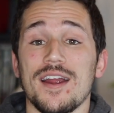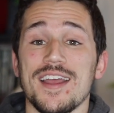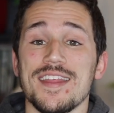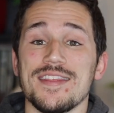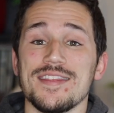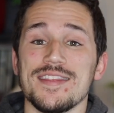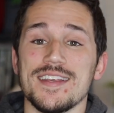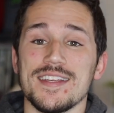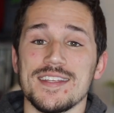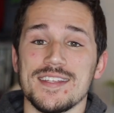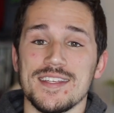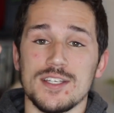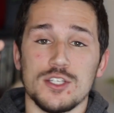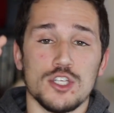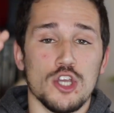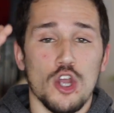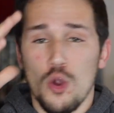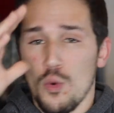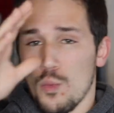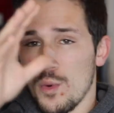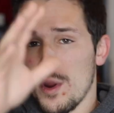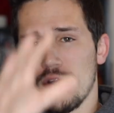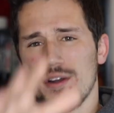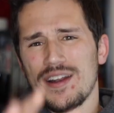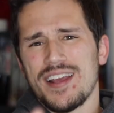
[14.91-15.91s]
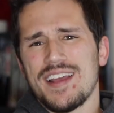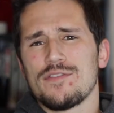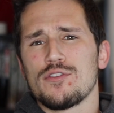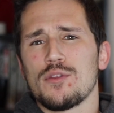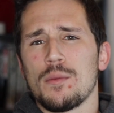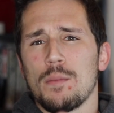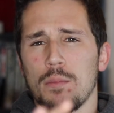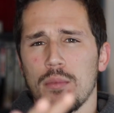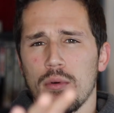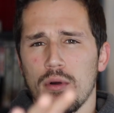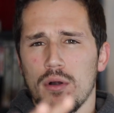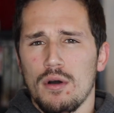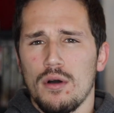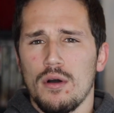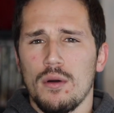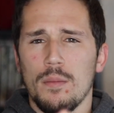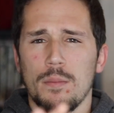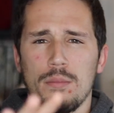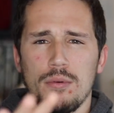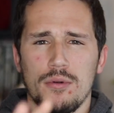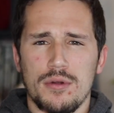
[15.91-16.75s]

And this is, we already have the Brawl